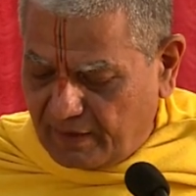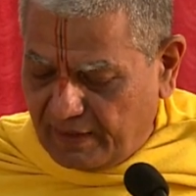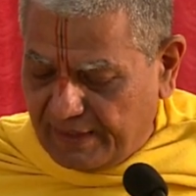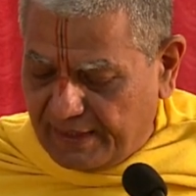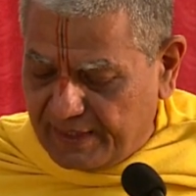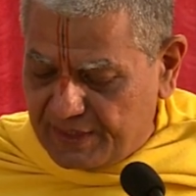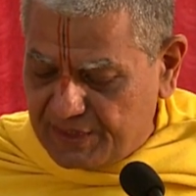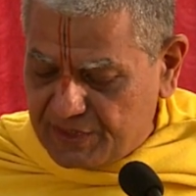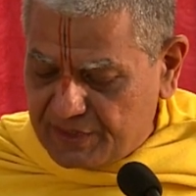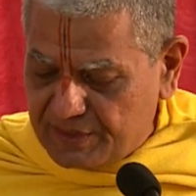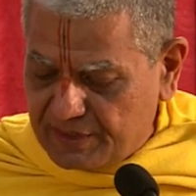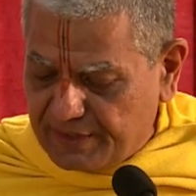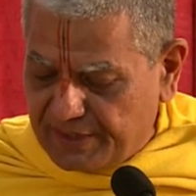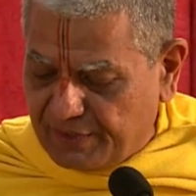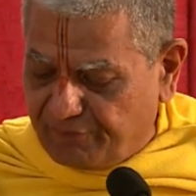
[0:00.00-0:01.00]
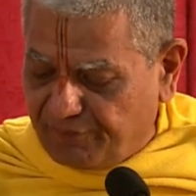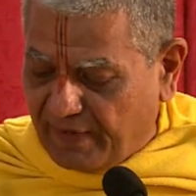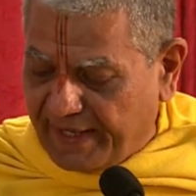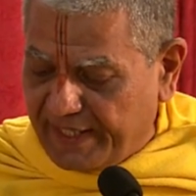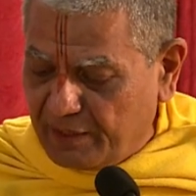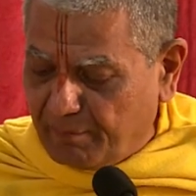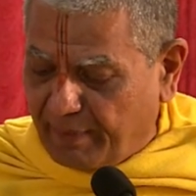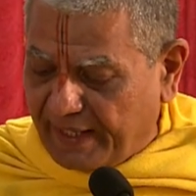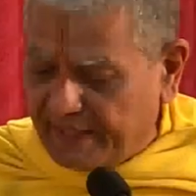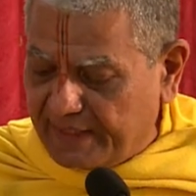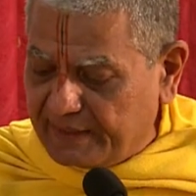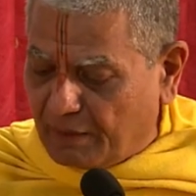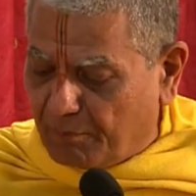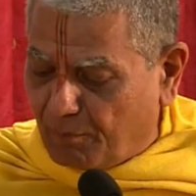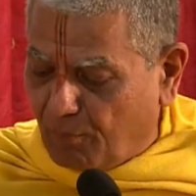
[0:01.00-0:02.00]
is defined by
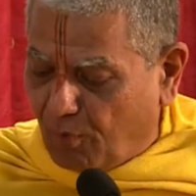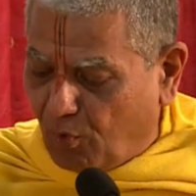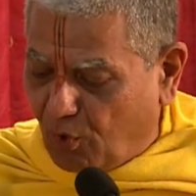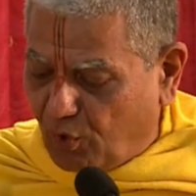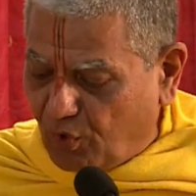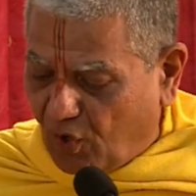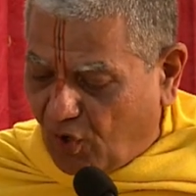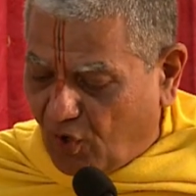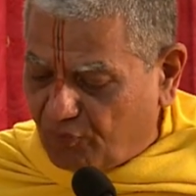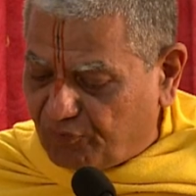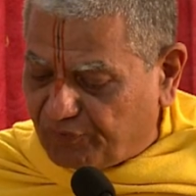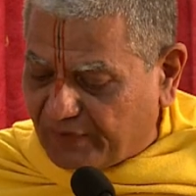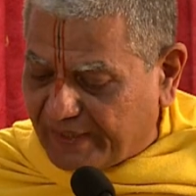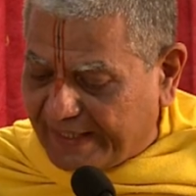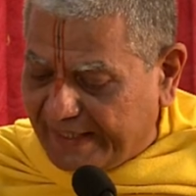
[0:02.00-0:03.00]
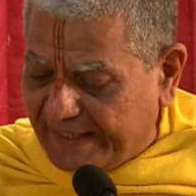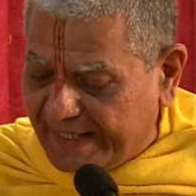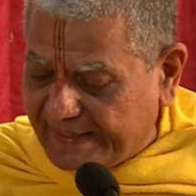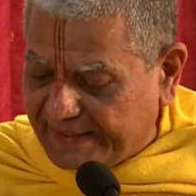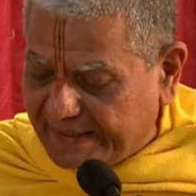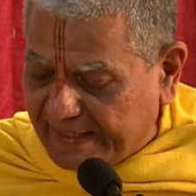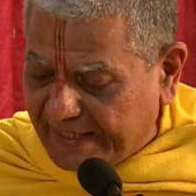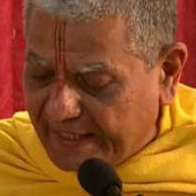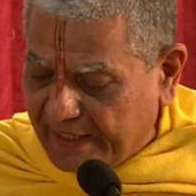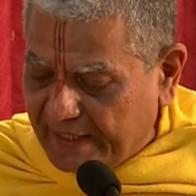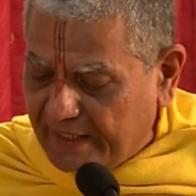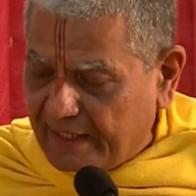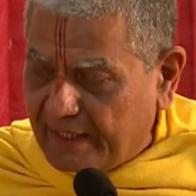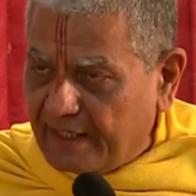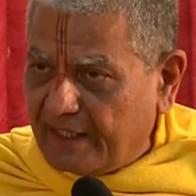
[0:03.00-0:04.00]
the mode of
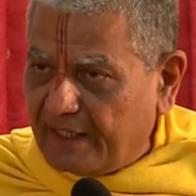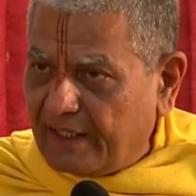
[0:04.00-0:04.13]
relating